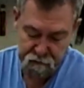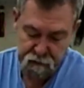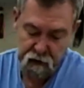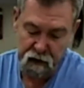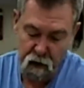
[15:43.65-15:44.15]

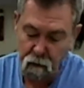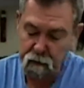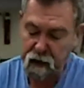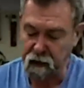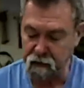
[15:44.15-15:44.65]
If you can help
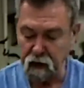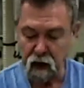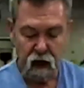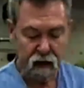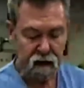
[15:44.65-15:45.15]
me out,
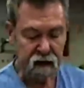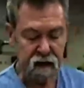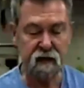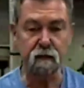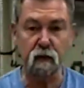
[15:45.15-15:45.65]
I
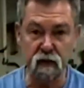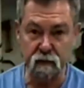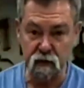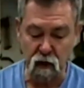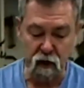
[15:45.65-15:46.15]
need some more
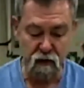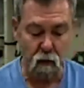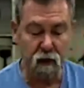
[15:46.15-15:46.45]
subscribers.